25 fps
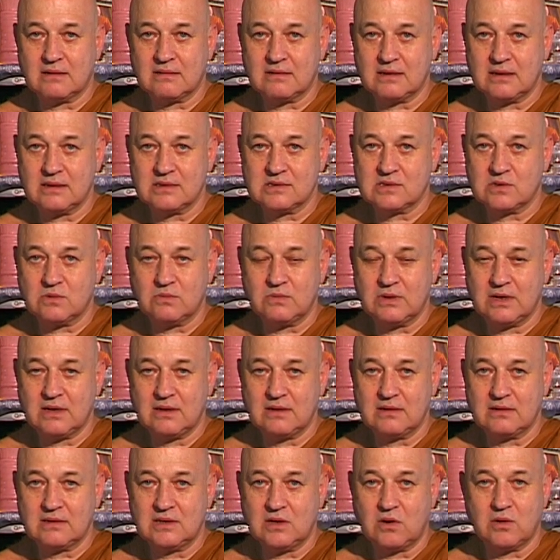things that
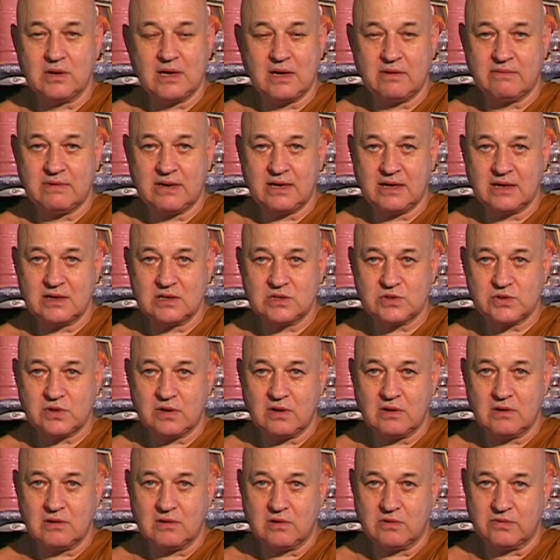we don't have any
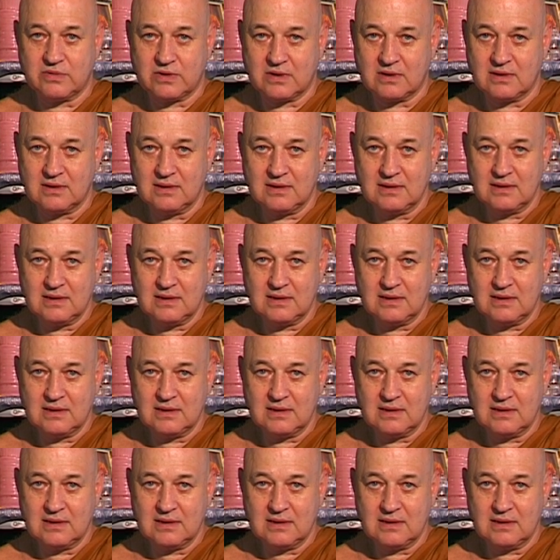control over.